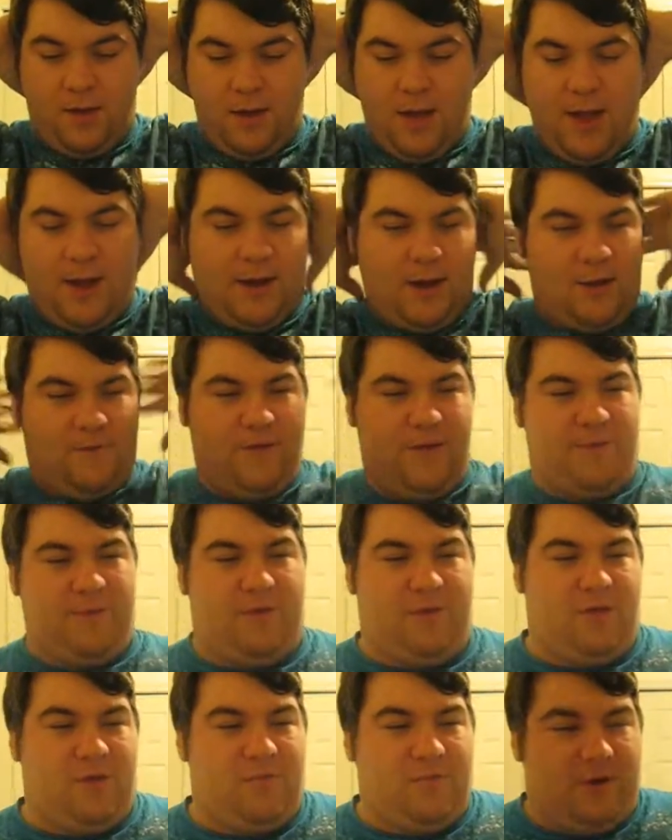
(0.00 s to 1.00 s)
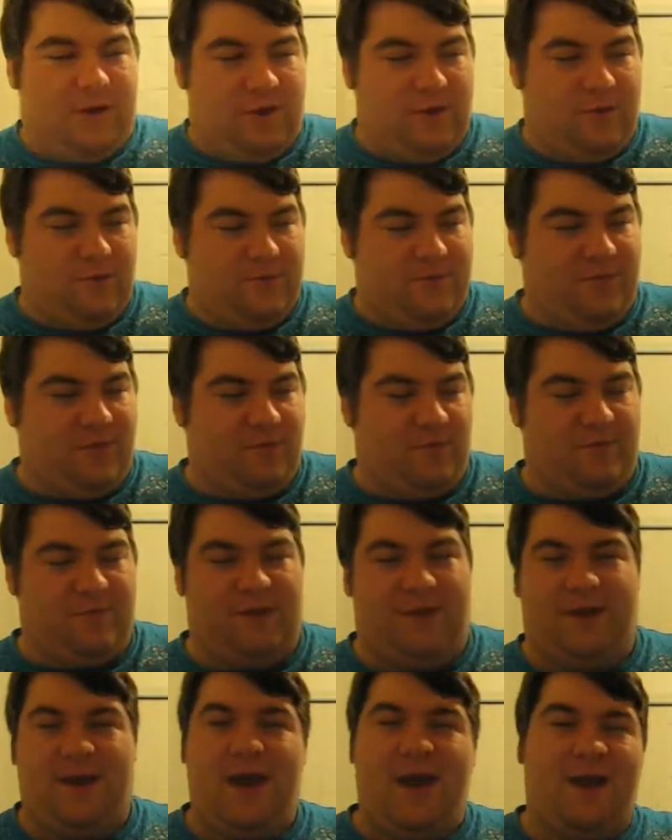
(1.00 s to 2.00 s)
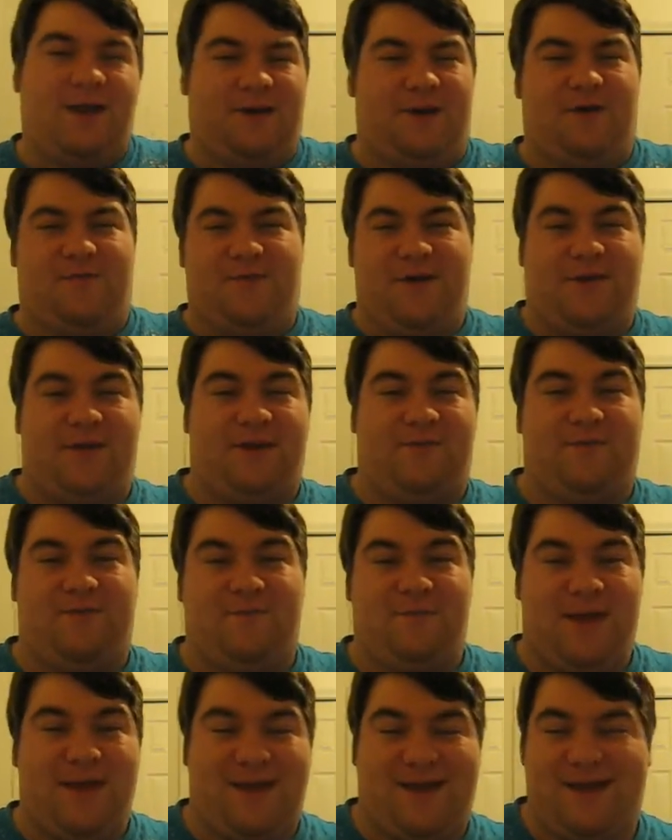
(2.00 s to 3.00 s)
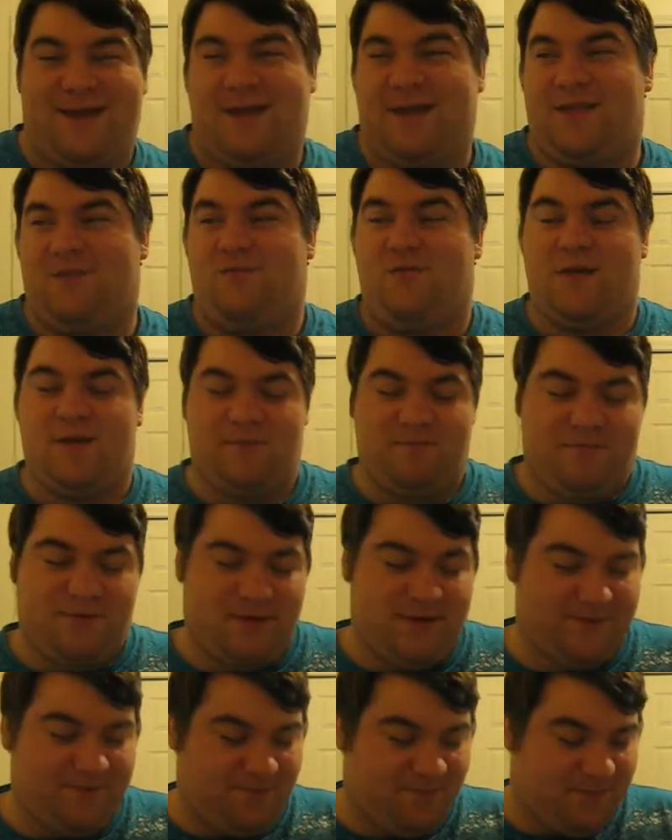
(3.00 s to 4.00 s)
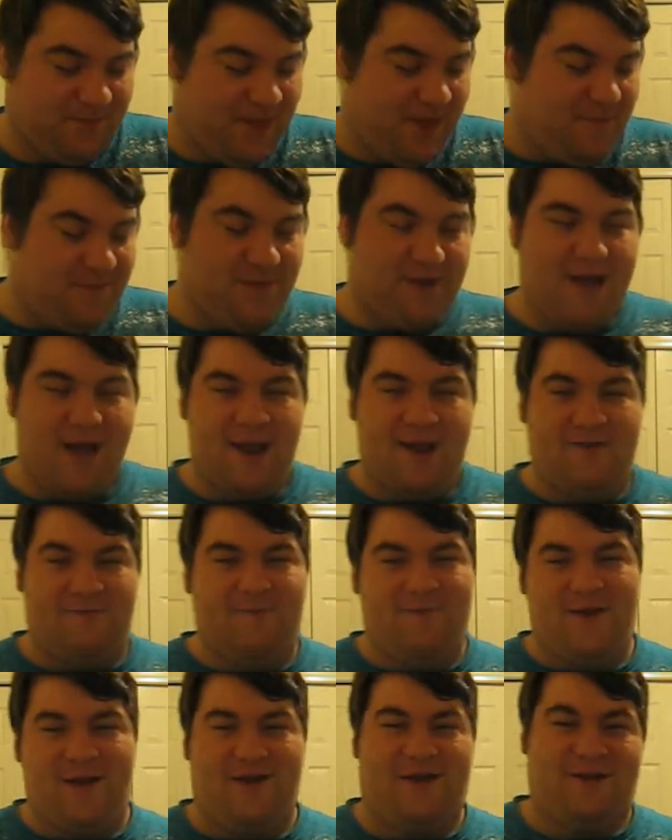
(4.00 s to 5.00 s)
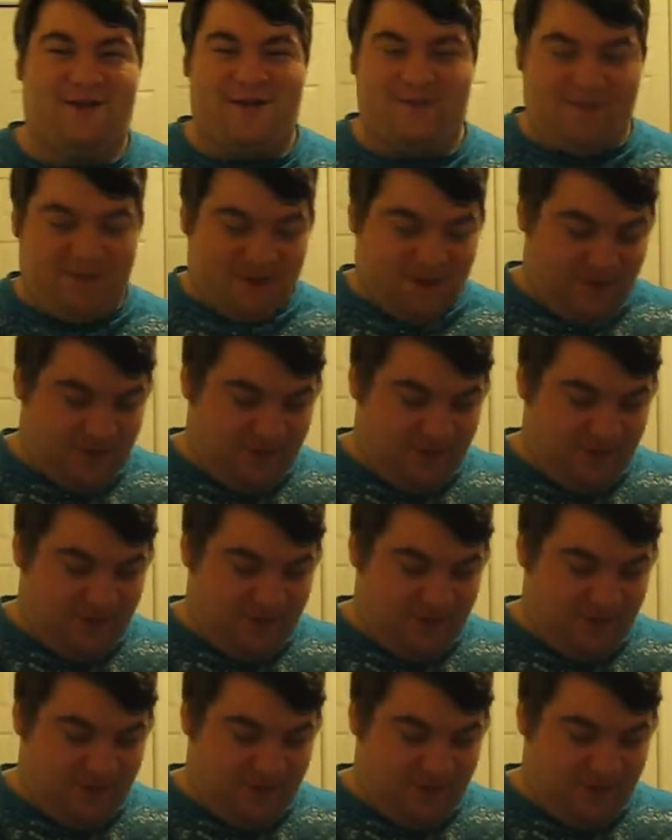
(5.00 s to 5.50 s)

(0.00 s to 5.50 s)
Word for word: I don't know if I could be a superhero or a supervillain. I don't know if I'd even make it as one, but it'd be kind of fun to be a